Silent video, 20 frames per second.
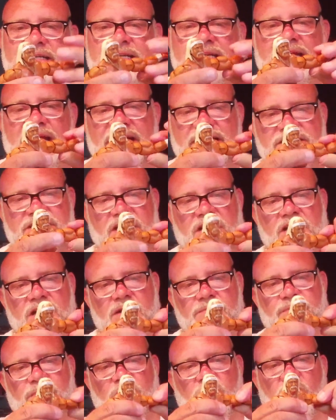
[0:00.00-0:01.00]
He has an
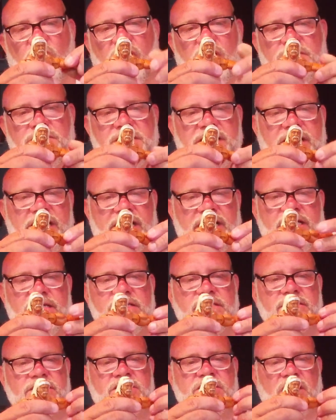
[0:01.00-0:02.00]
upper arm
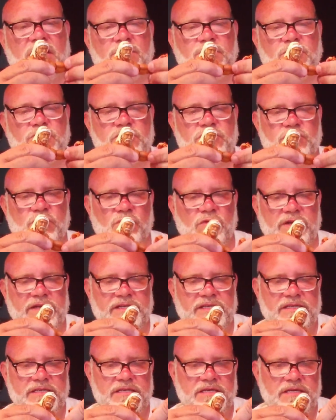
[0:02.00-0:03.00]
cut, double
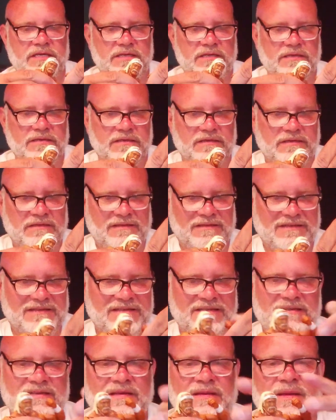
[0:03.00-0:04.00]
jointed,
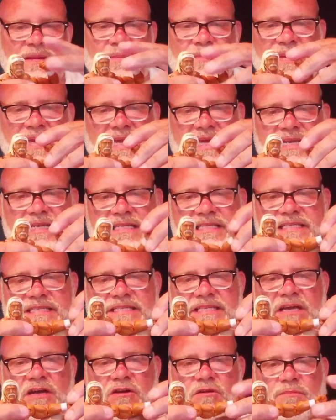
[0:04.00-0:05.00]

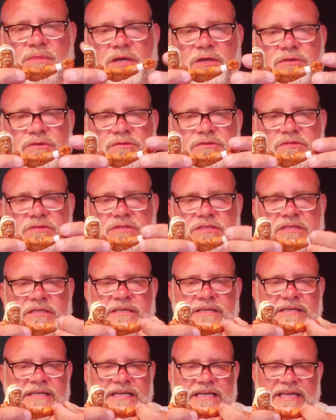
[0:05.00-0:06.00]
pinless elbows.
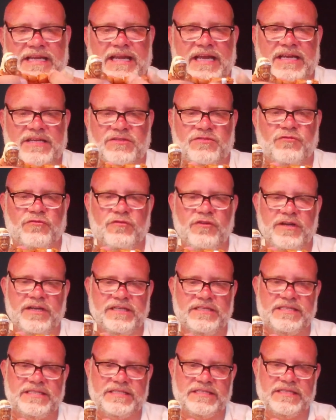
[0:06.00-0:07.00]
He has
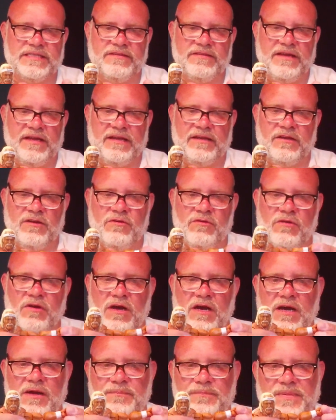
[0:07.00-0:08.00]
wrists that go
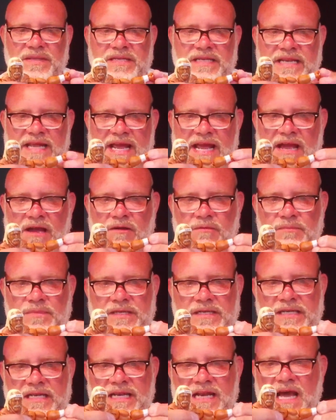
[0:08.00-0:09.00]
up and down,
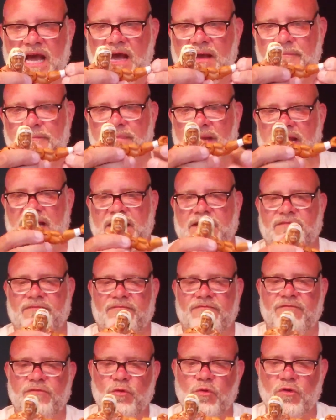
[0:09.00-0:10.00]
but not back
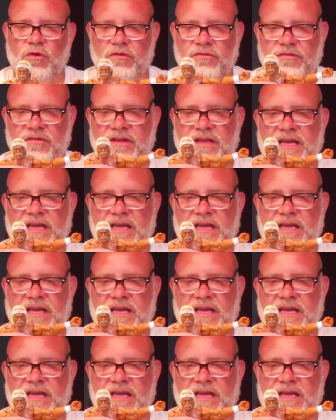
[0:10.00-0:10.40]
and forth.